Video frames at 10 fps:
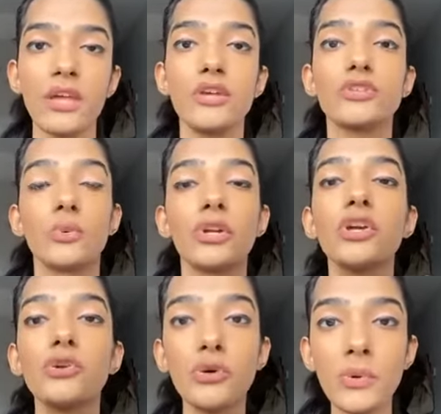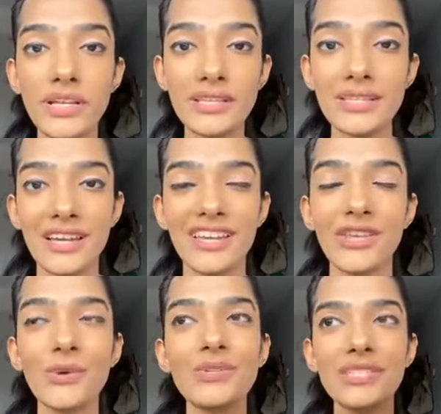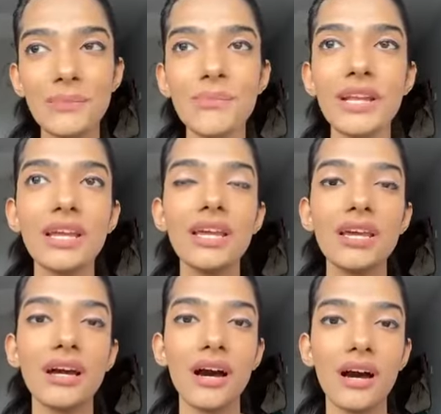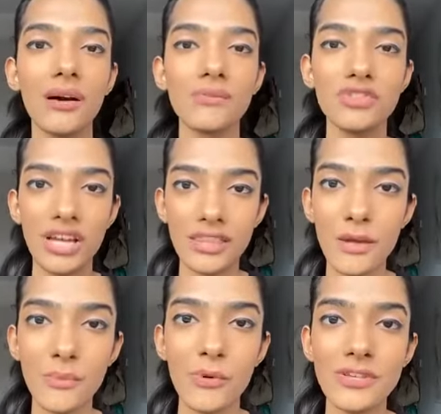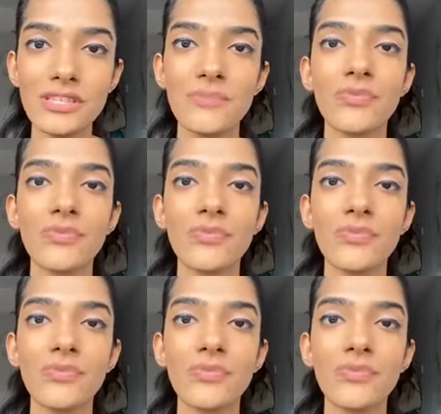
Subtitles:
So what you do is you simply check their post,